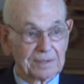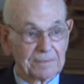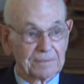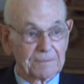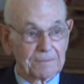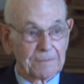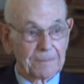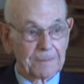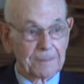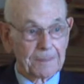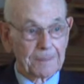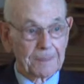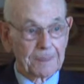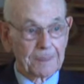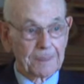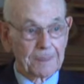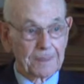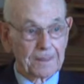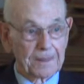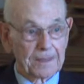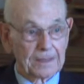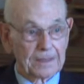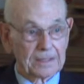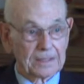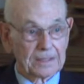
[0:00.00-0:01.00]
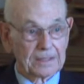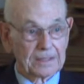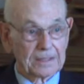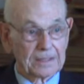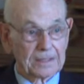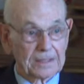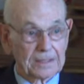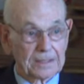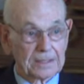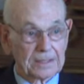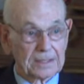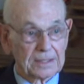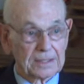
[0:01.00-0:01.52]
What was his life
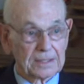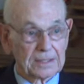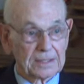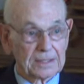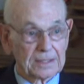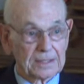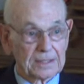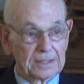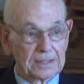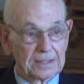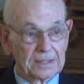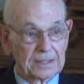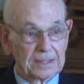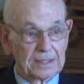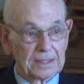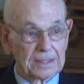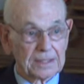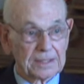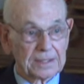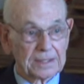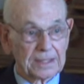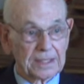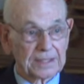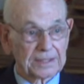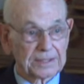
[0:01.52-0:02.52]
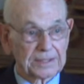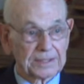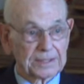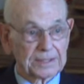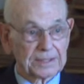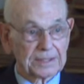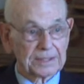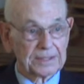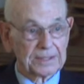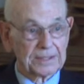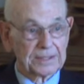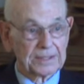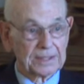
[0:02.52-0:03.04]
like at that point? Not
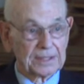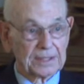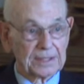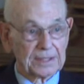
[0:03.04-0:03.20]
good.